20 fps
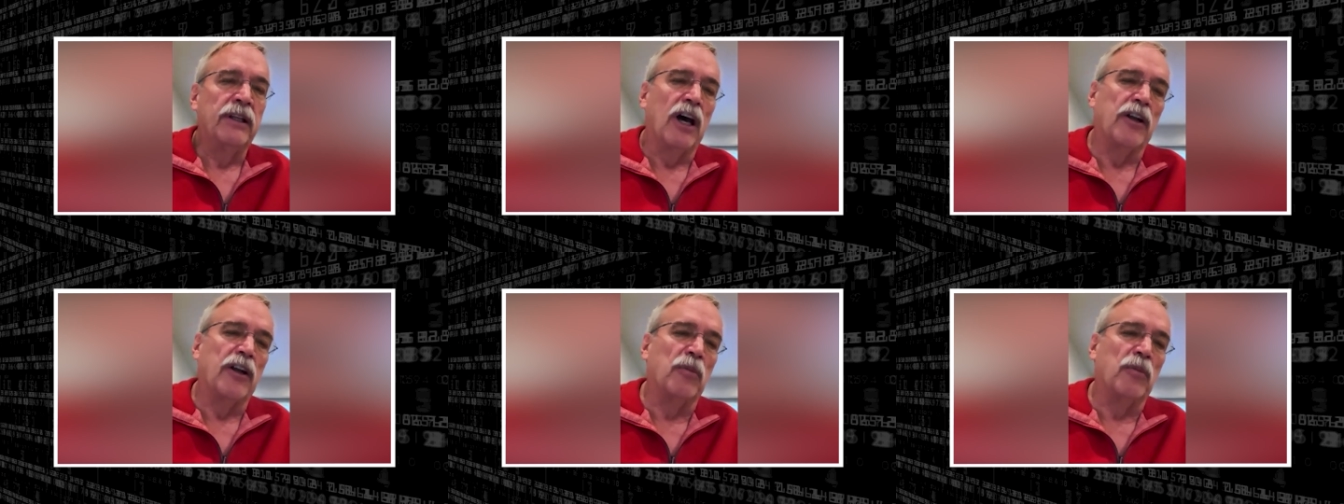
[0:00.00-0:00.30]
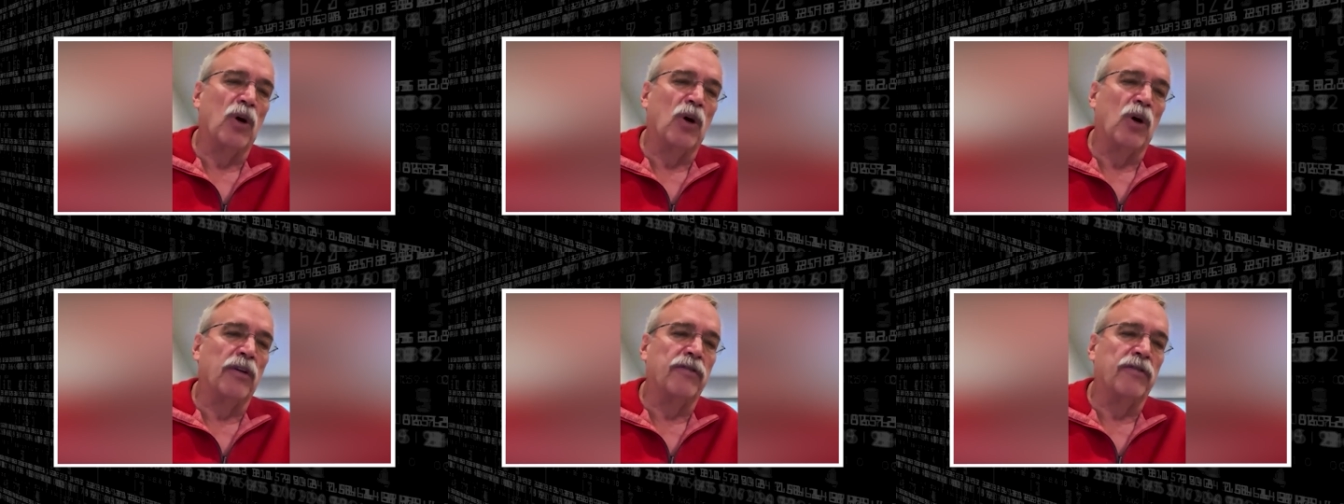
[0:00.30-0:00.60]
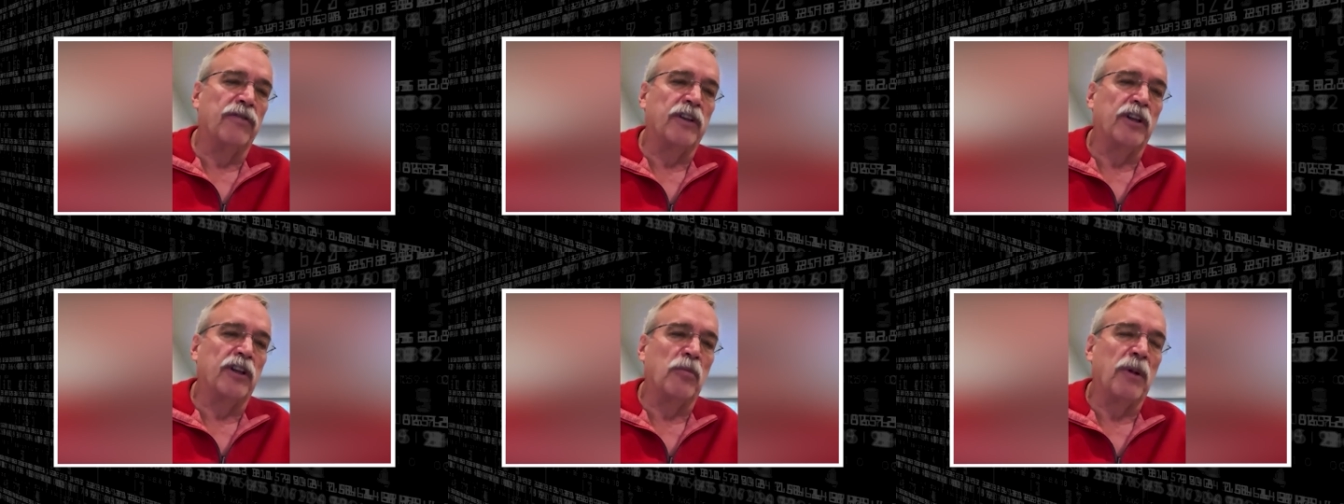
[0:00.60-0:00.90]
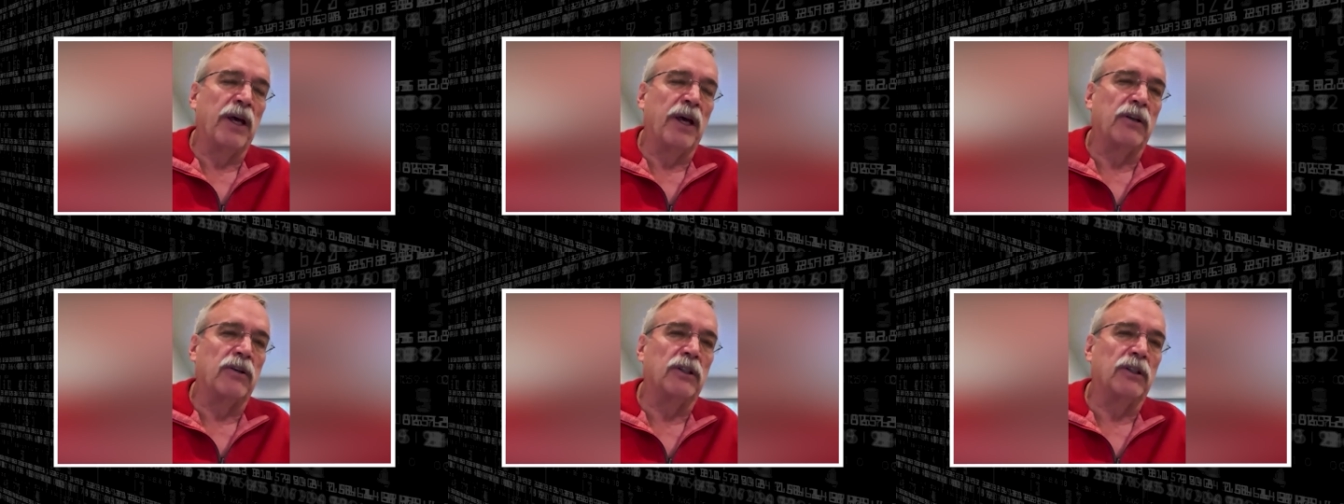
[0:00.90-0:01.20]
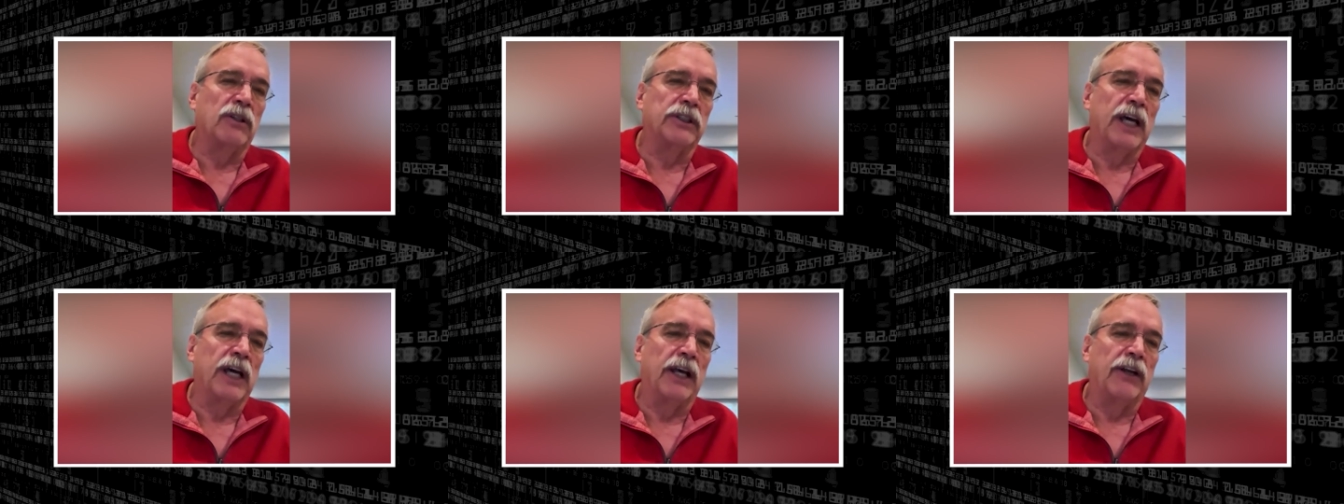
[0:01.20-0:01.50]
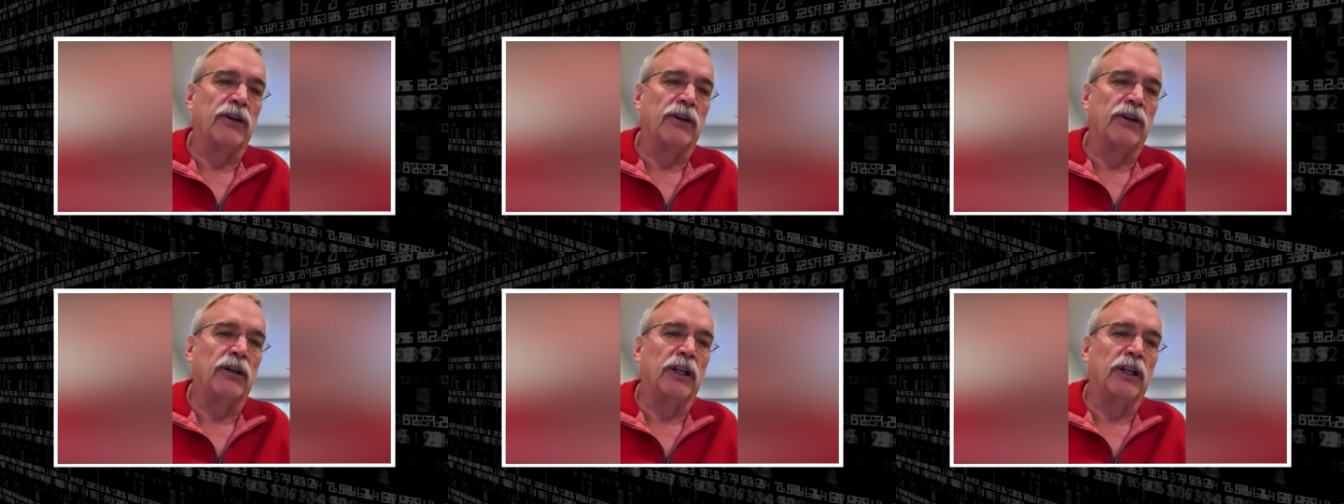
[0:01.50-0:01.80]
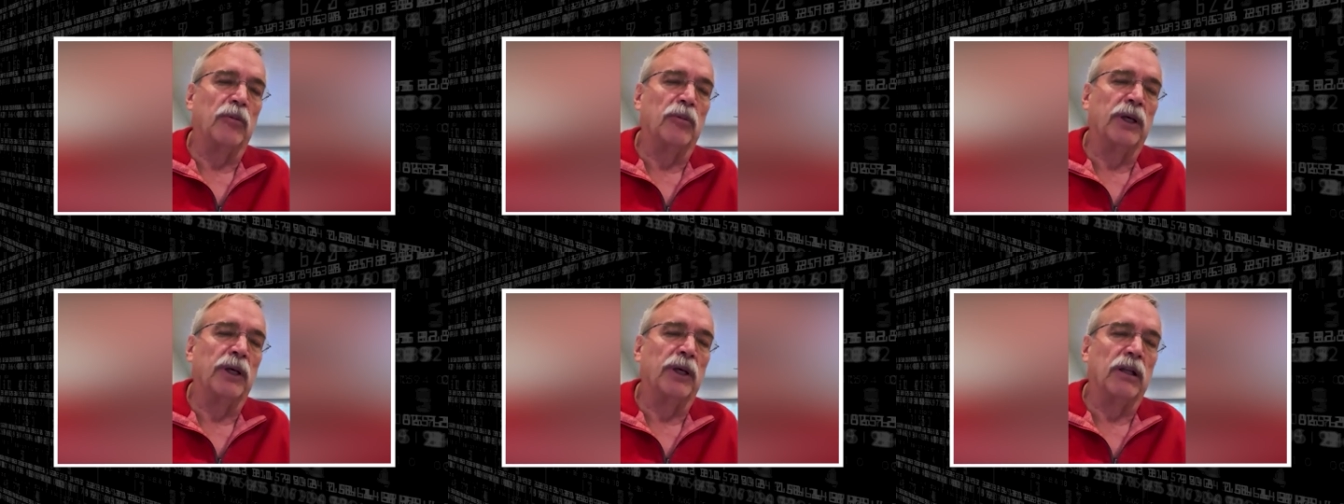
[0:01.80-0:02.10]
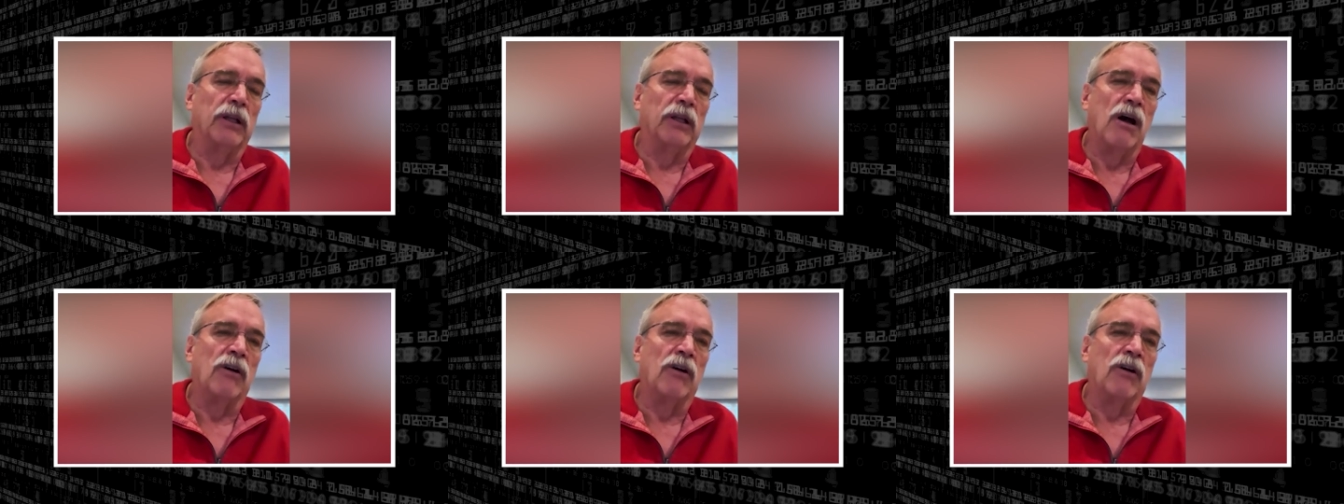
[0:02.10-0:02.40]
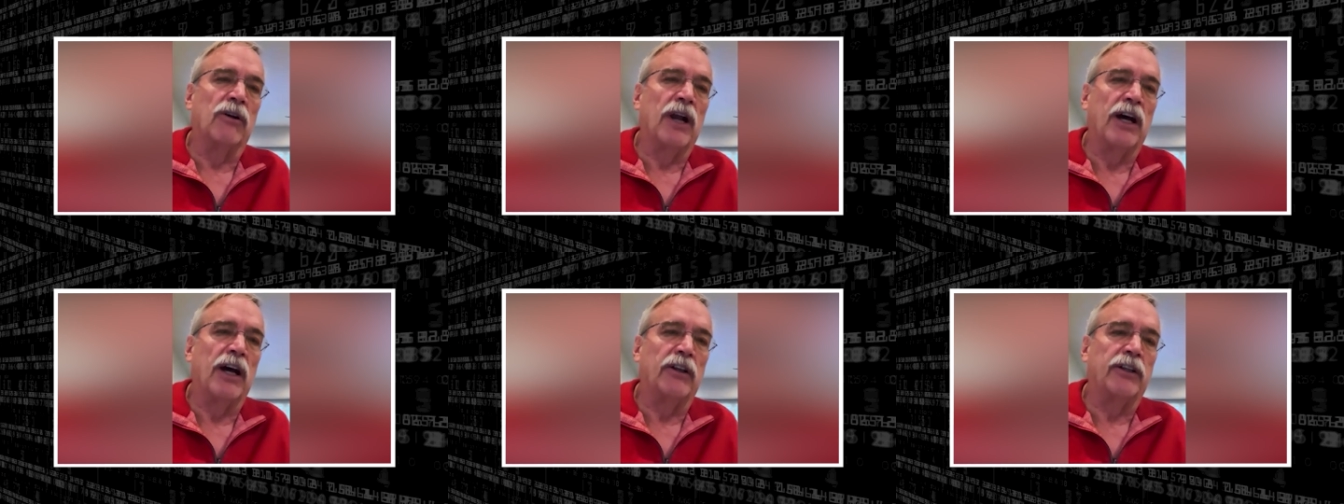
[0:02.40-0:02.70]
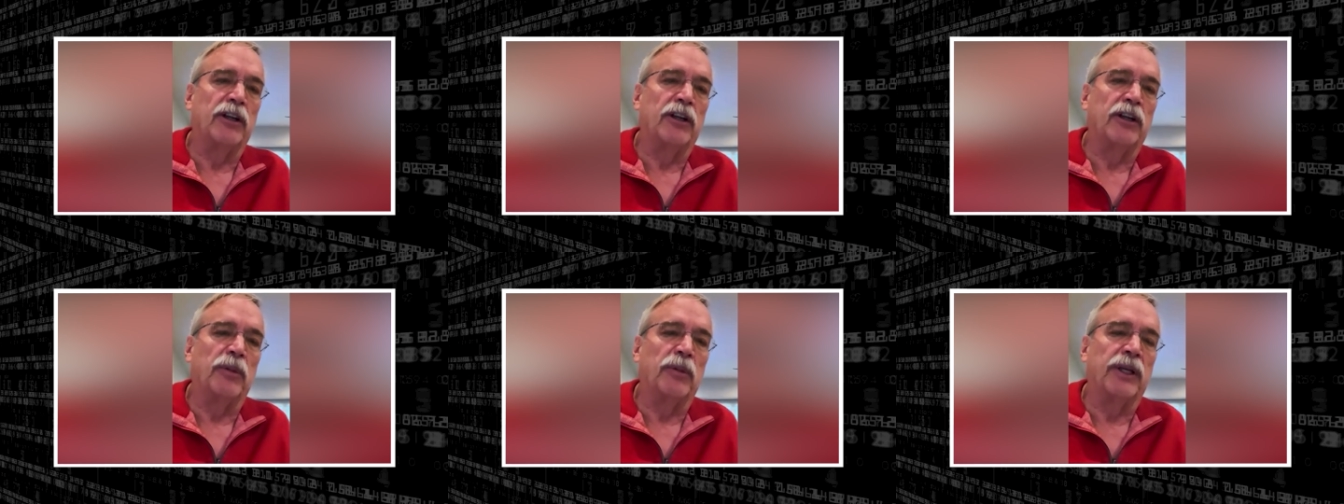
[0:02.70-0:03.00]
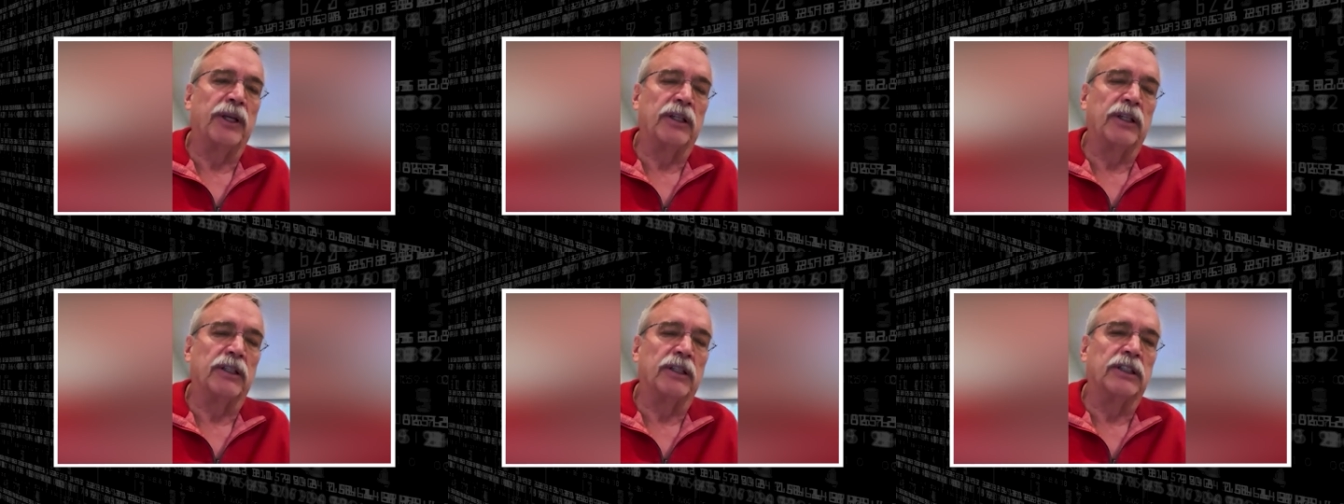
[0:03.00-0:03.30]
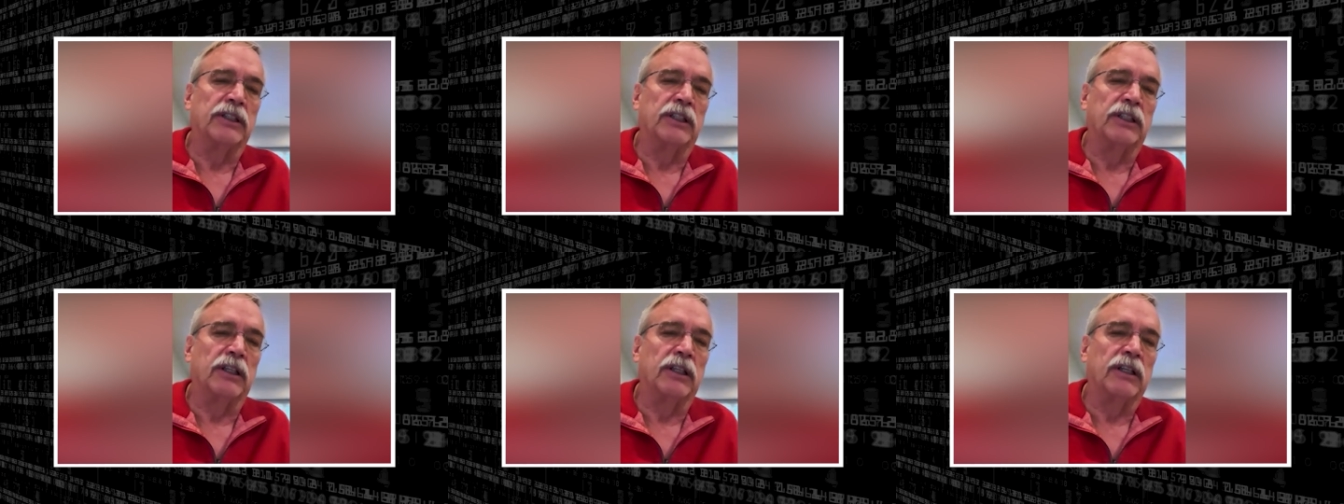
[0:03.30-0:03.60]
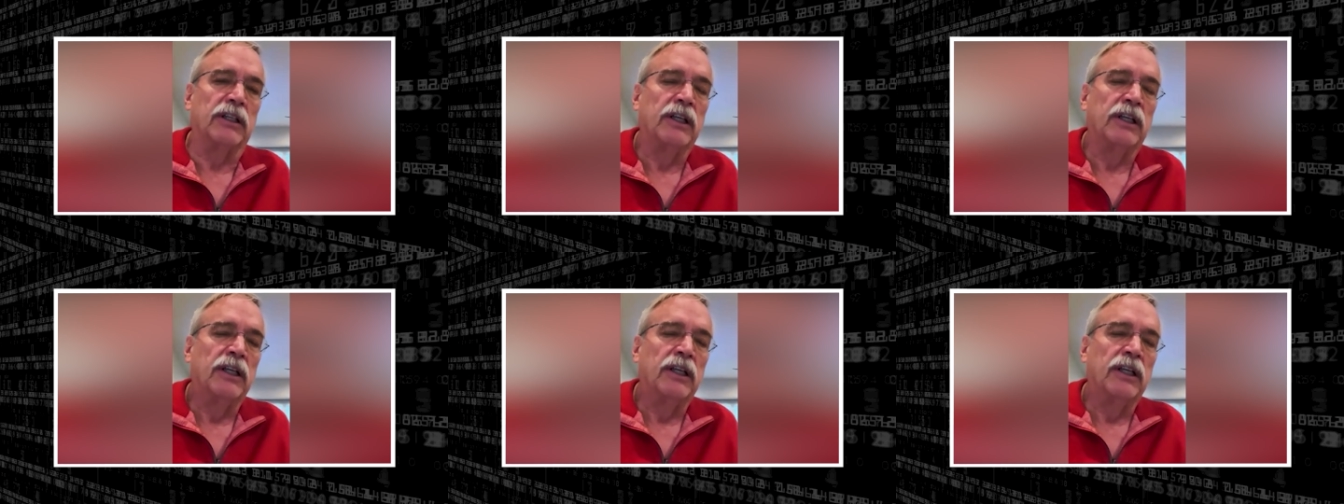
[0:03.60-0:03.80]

automotive and the medical side are a little bit longer out there because the